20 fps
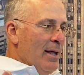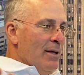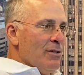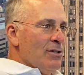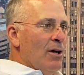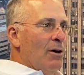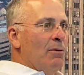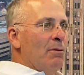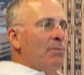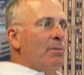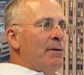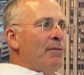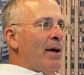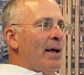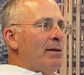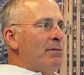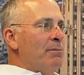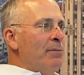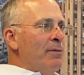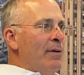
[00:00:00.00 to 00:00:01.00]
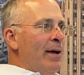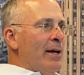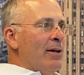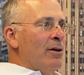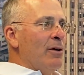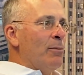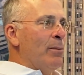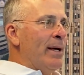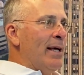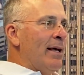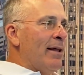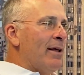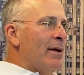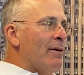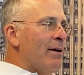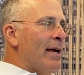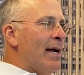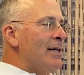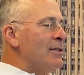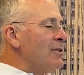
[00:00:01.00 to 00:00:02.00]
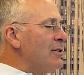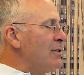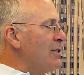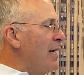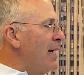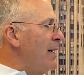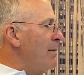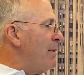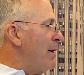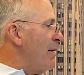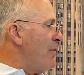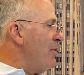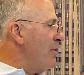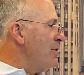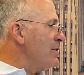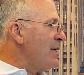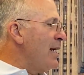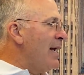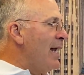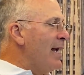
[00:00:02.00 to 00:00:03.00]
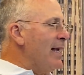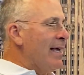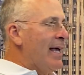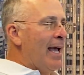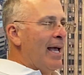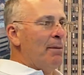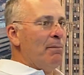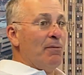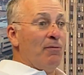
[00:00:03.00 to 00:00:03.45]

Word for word: so we've had we've had a good week. I think our guys are excited about a Thursday night game,